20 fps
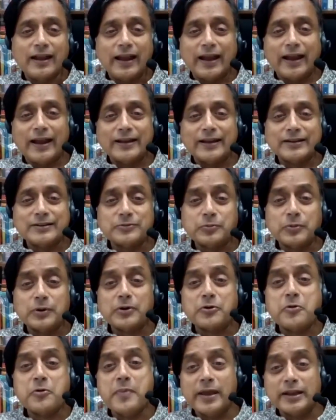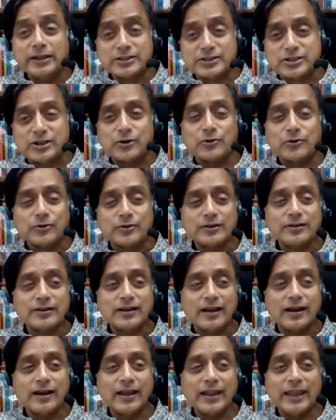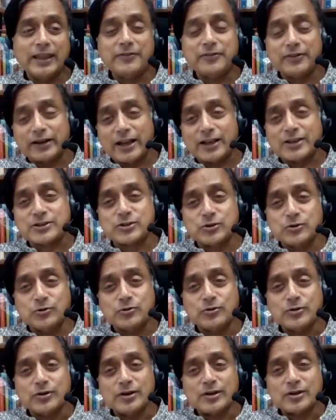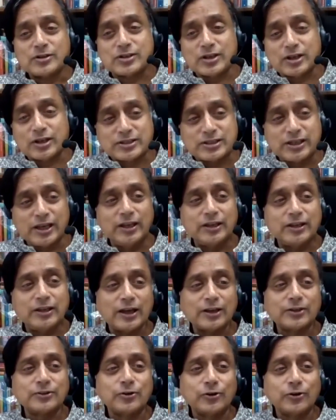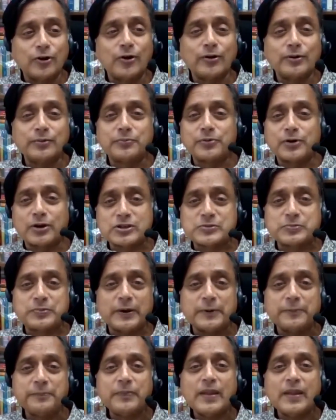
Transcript: and will remain so even as you succeed and grow and prosper.